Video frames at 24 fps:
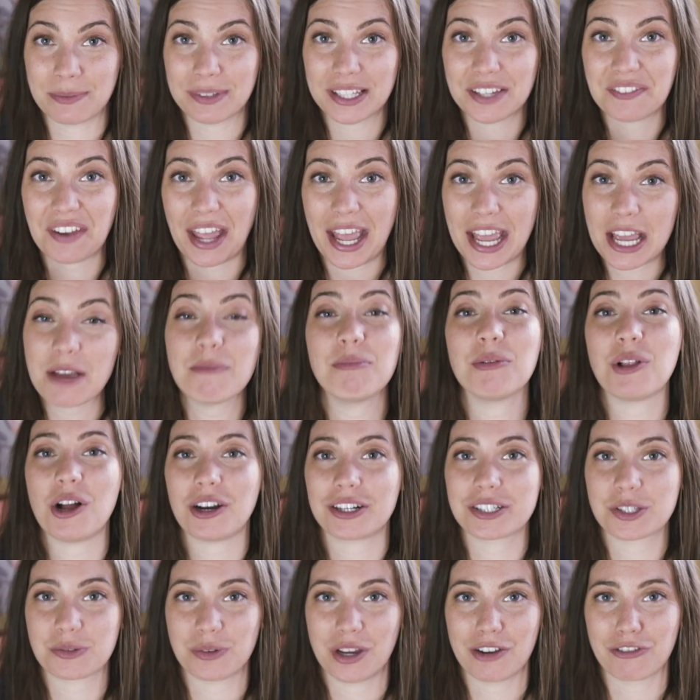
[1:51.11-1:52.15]
We lived 8
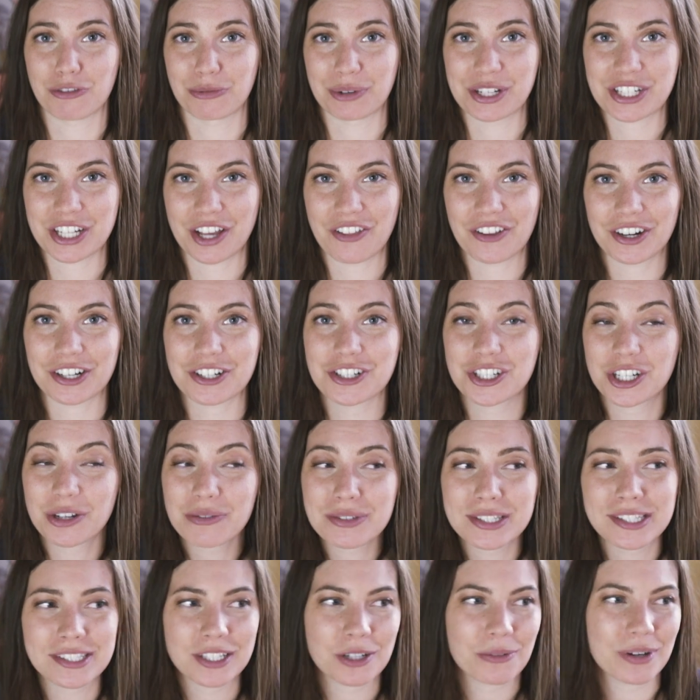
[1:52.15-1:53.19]
blocks away from each other. She
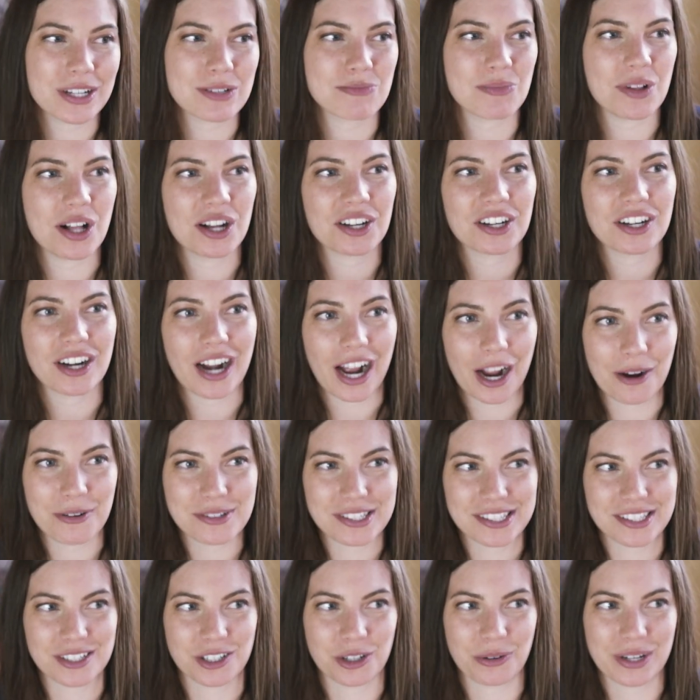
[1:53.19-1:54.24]
was a zero waste blogger, I was
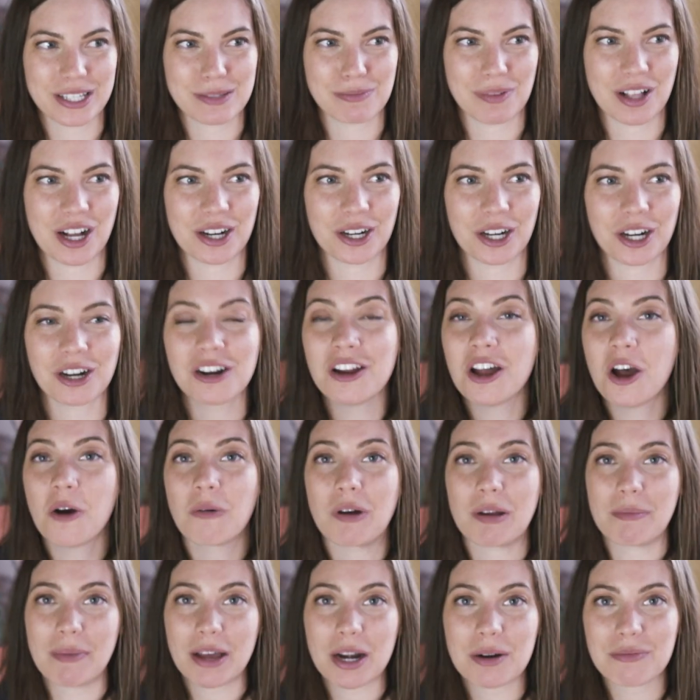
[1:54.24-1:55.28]
a zero waste blogger.
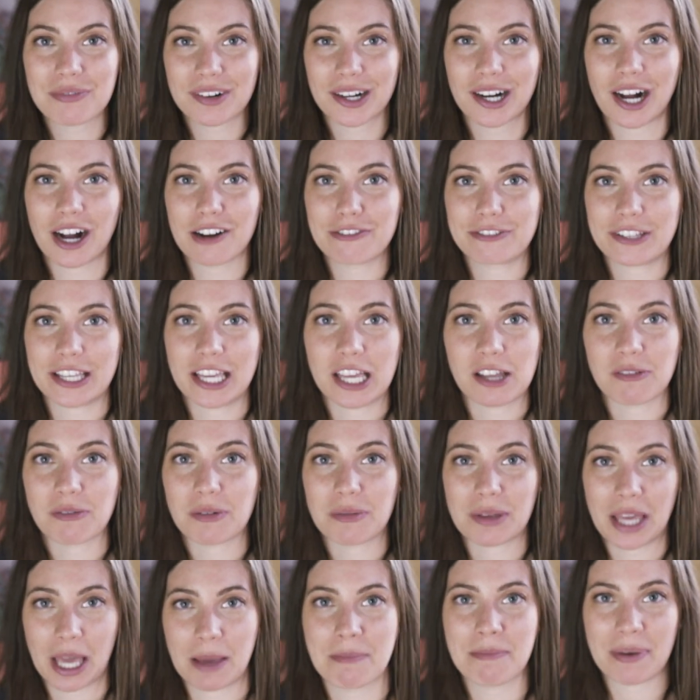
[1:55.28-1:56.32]
We met up for coffee, we
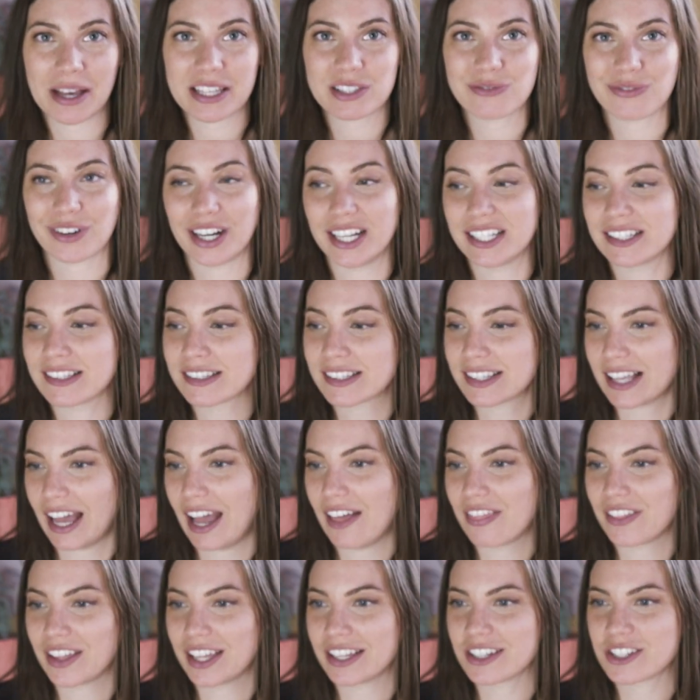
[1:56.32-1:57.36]
became best friends,
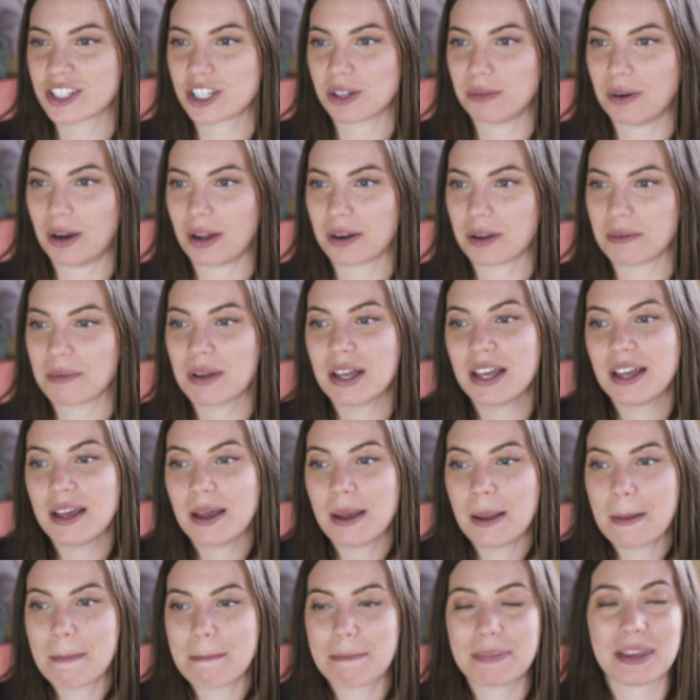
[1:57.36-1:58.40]
and then she wound up
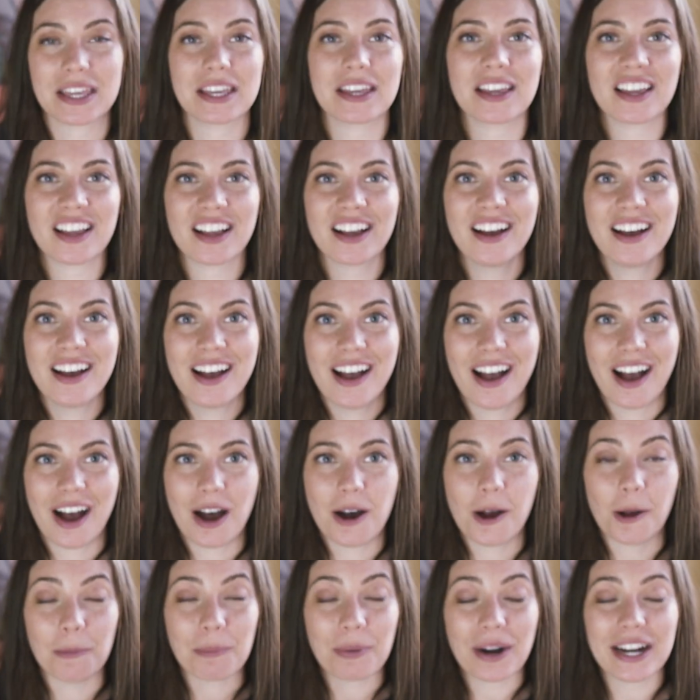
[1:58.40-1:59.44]
being
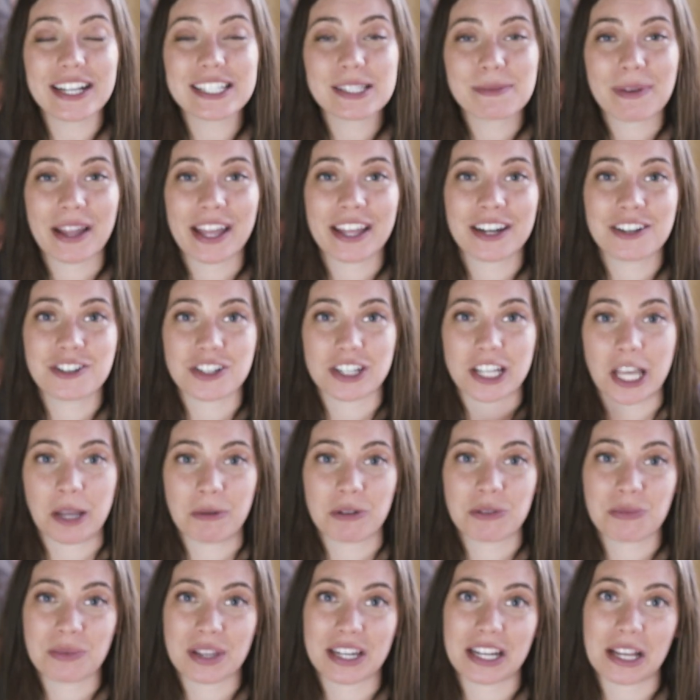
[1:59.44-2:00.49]
a bridesmaid, and she came
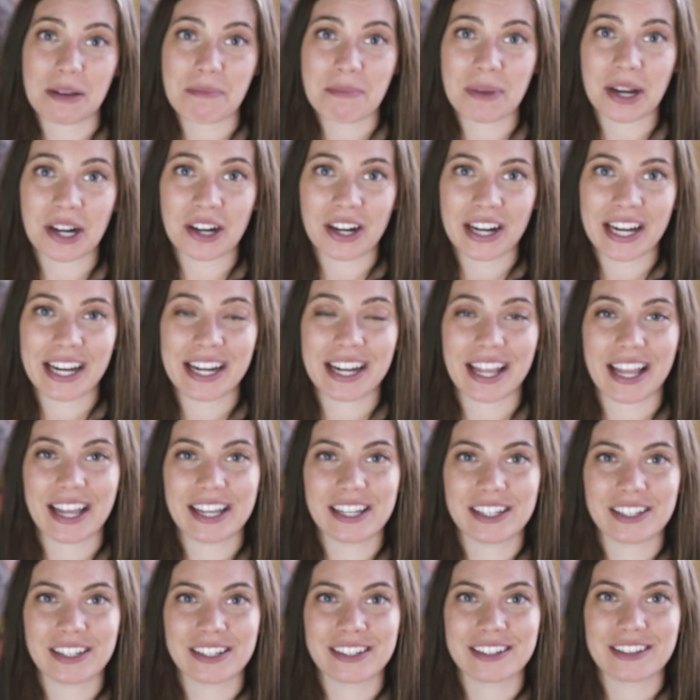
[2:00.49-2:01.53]
with me to get married,
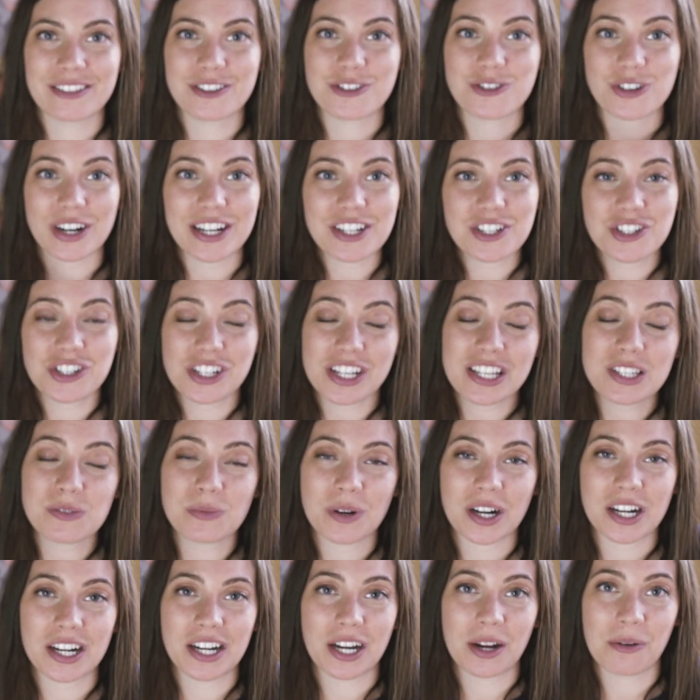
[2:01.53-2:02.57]
and the dress she's
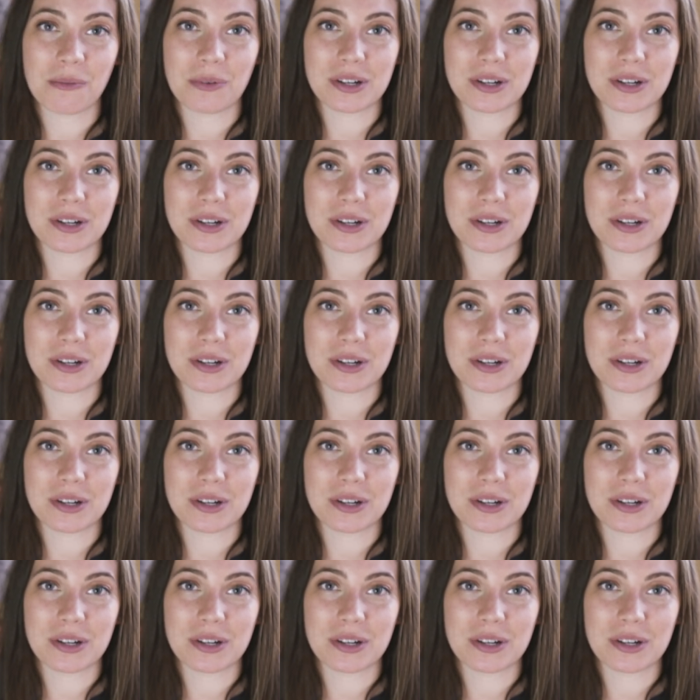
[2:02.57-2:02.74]
wearing